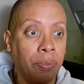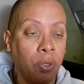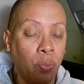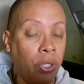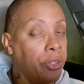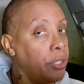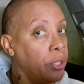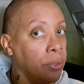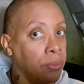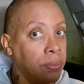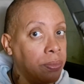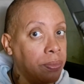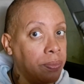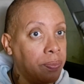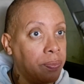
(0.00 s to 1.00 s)
with you,
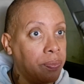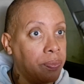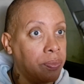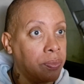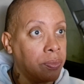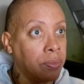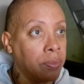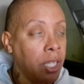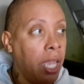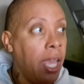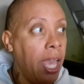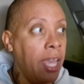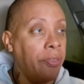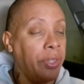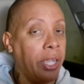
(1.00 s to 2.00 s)

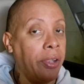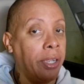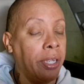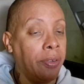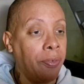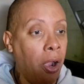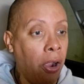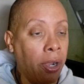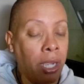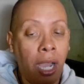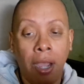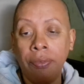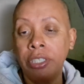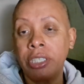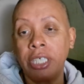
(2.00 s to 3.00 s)
and there are
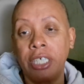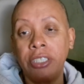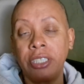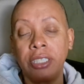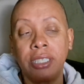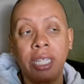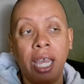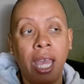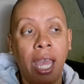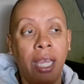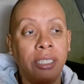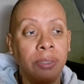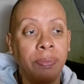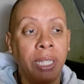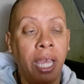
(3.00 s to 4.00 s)
conversations that
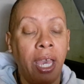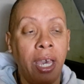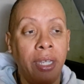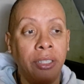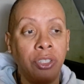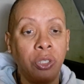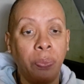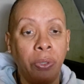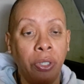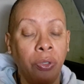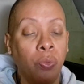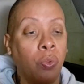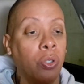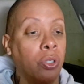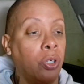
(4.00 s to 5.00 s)
has been had in
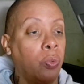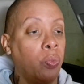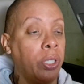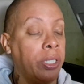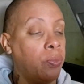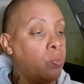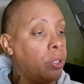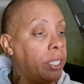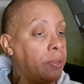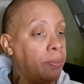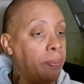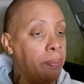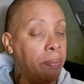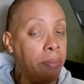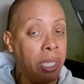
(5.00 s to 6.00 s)
spirit world with
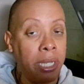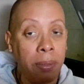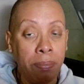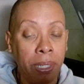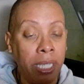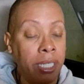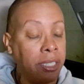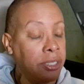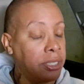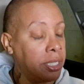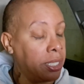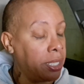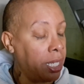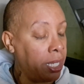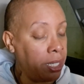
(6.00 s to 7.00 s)
many beings
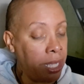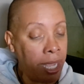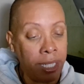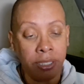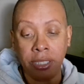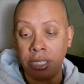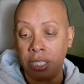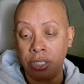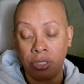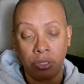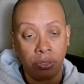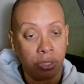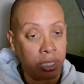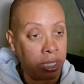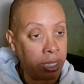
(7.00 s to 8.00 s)
and
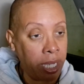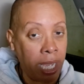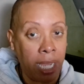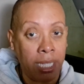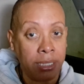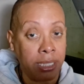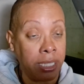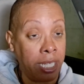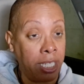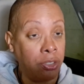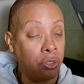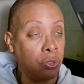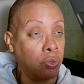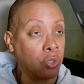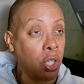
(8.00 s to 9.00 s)
ancestors and guides and
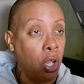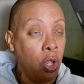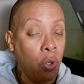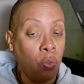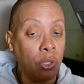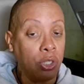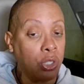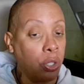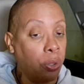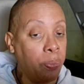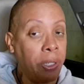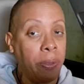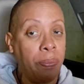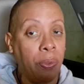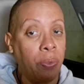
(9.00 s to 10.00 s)
angels with your
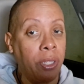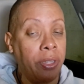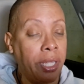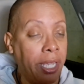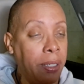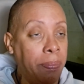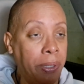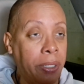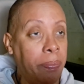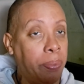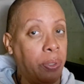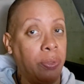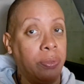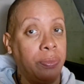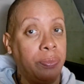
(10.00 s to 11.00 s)
people and they
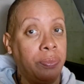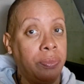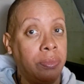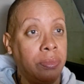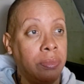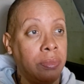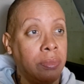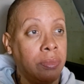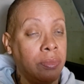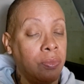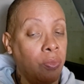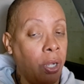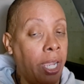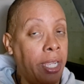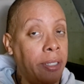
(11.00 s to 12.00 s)
people,
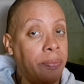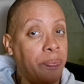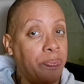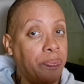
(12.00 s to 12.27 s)
right?